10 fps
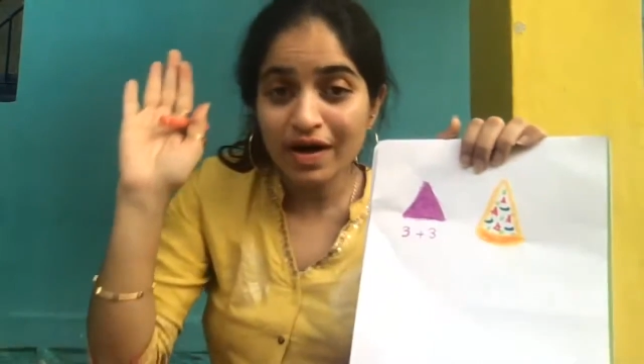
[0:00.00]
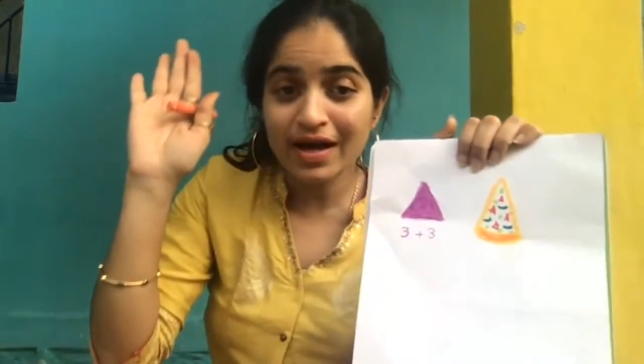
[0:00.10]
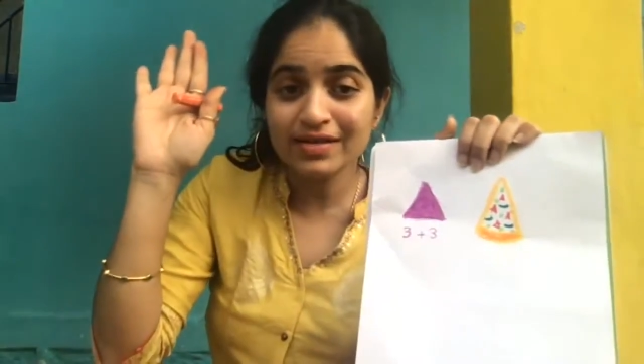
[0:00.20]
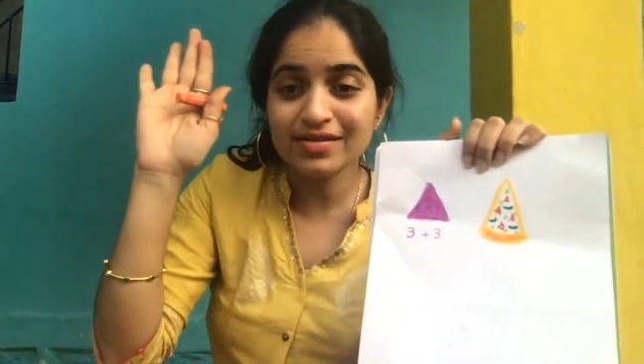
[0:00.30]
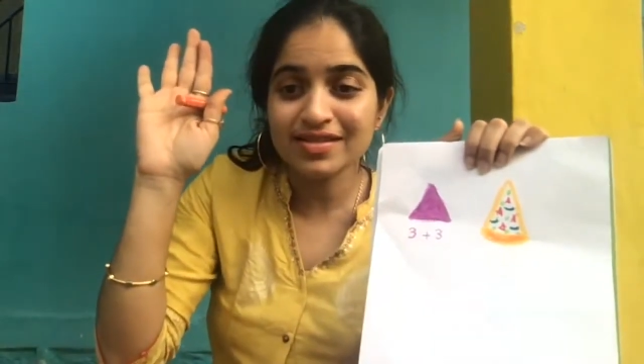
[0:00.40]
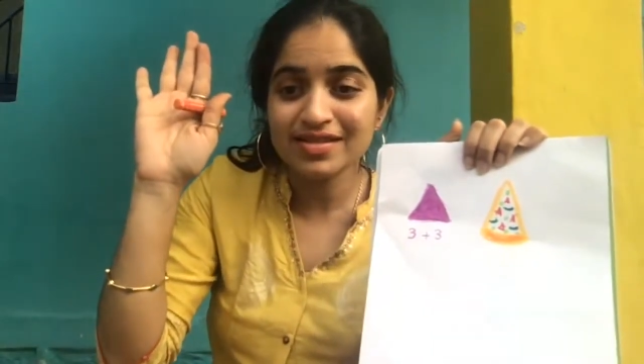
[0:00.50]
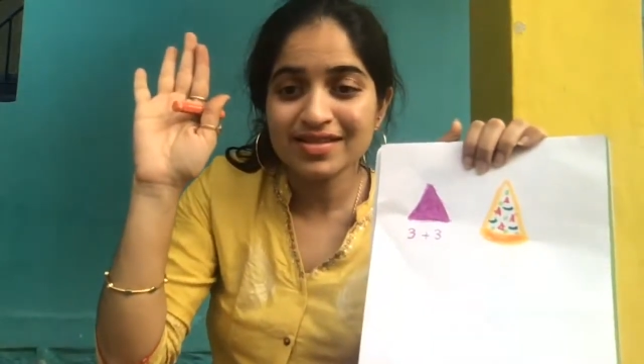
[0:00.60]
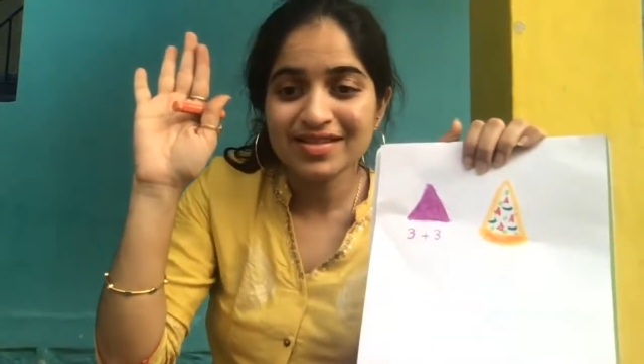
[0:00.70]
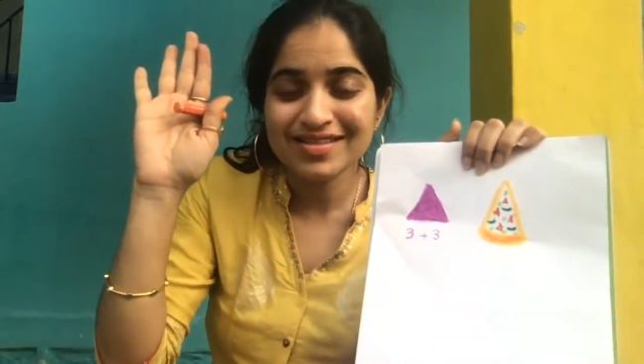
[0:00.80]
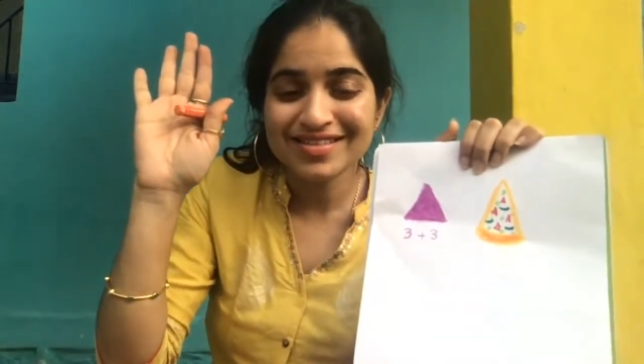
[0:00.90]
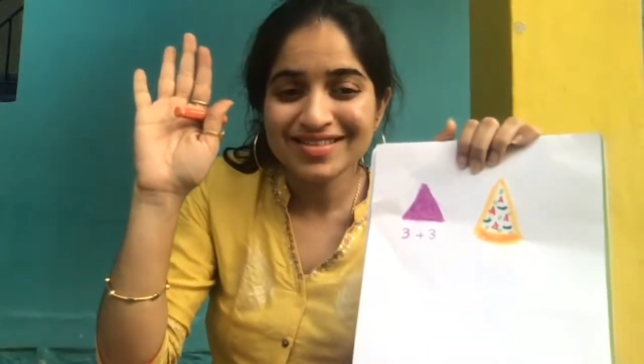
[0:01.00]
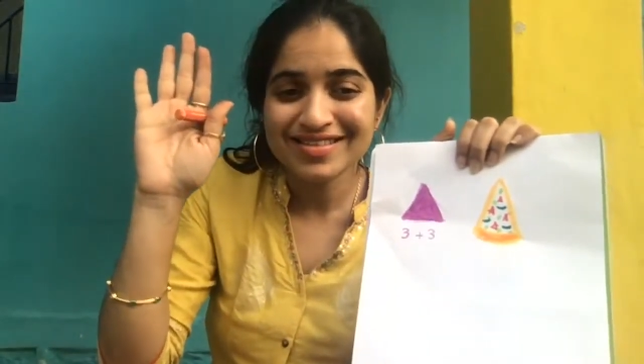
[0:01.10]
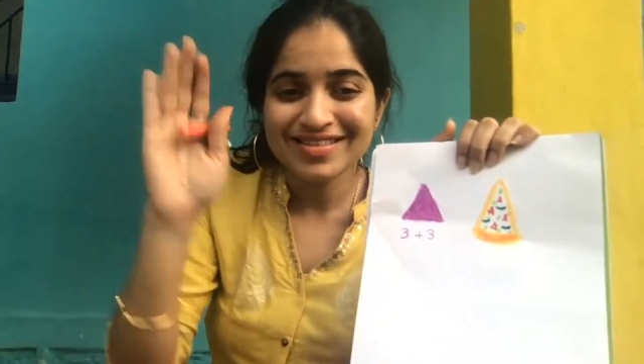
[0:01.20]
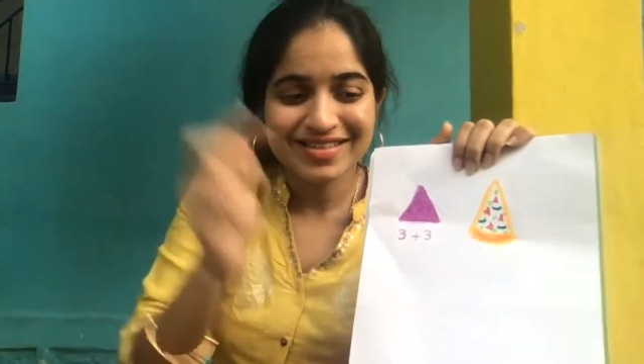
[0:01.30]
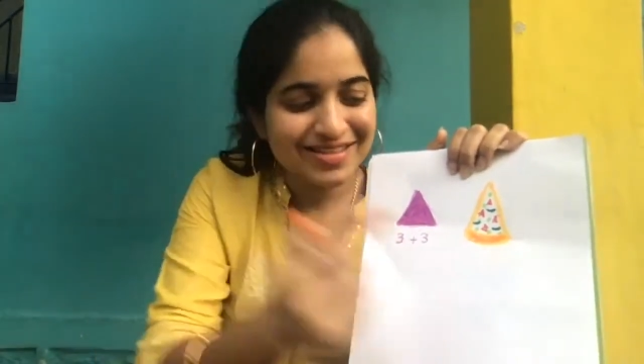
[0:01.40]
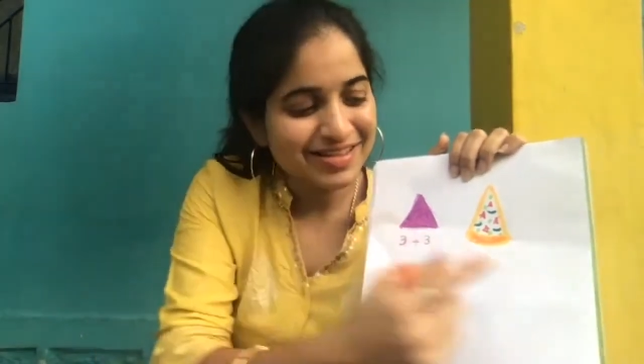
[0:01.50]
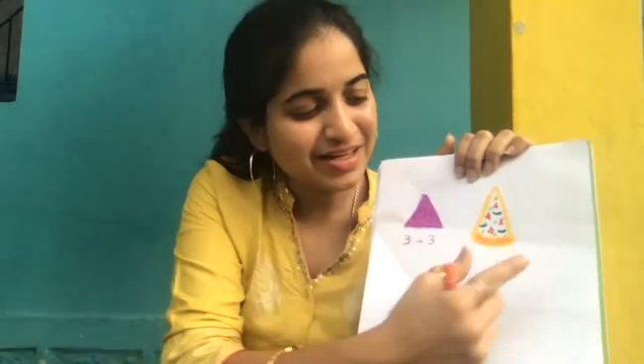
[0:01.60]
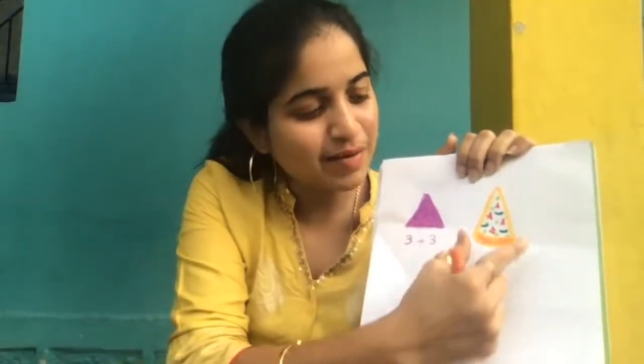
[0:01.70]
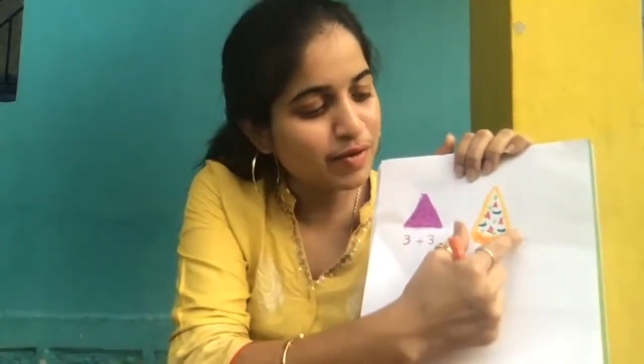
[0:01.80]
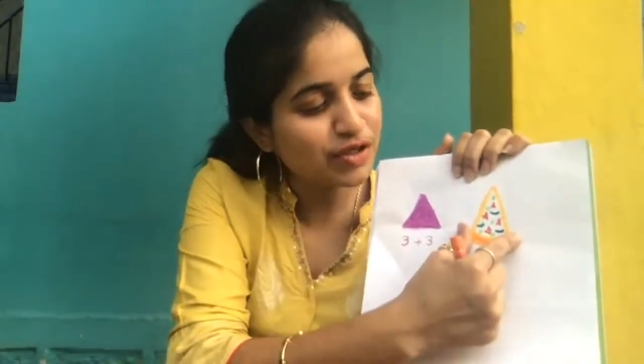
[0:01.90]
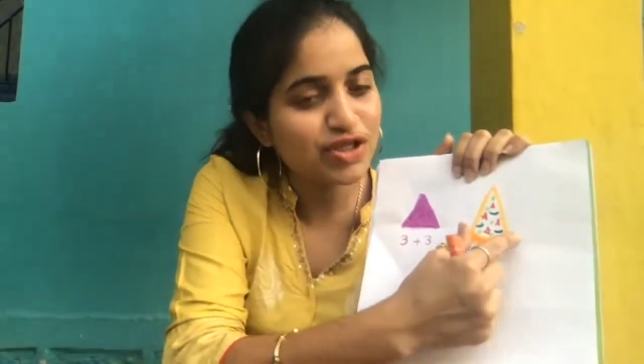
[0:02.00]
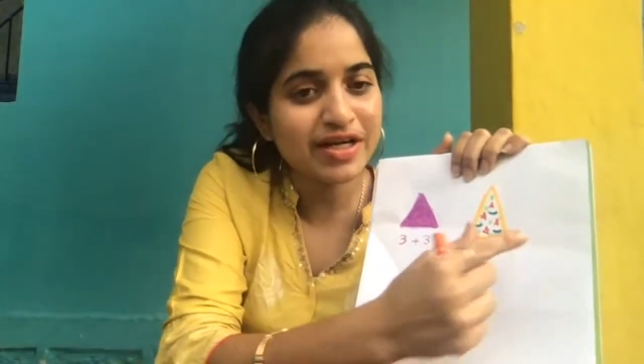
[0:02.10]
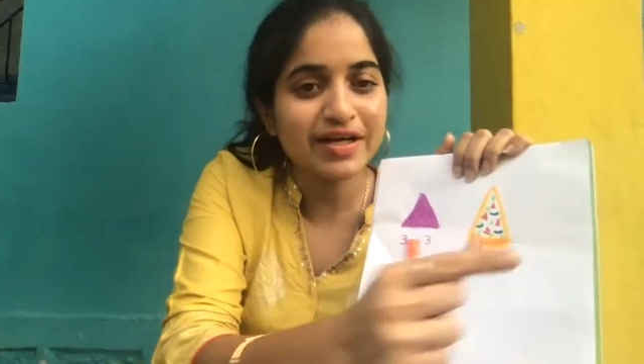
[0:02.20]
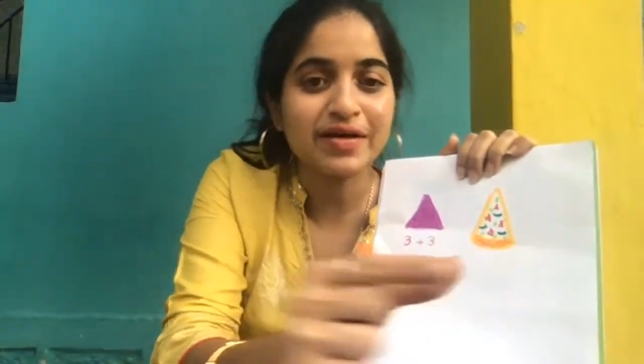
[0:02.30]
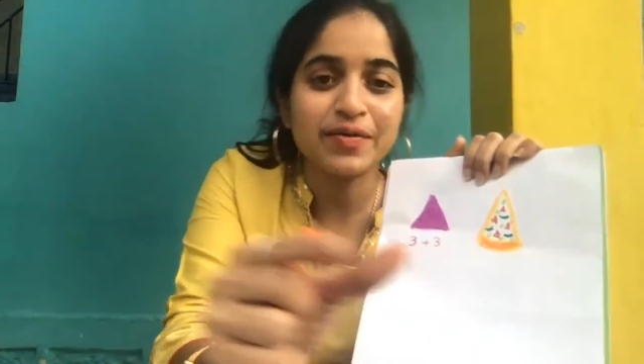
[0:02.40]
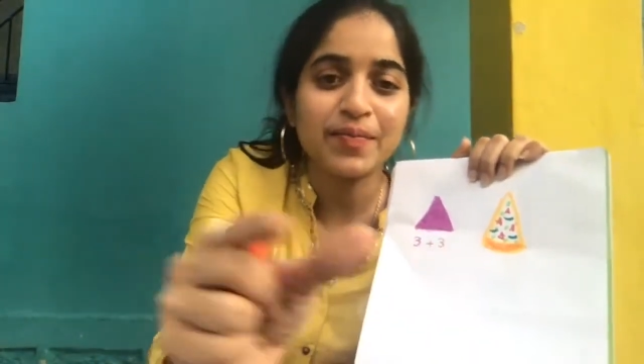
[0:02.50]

hands. Come on, take.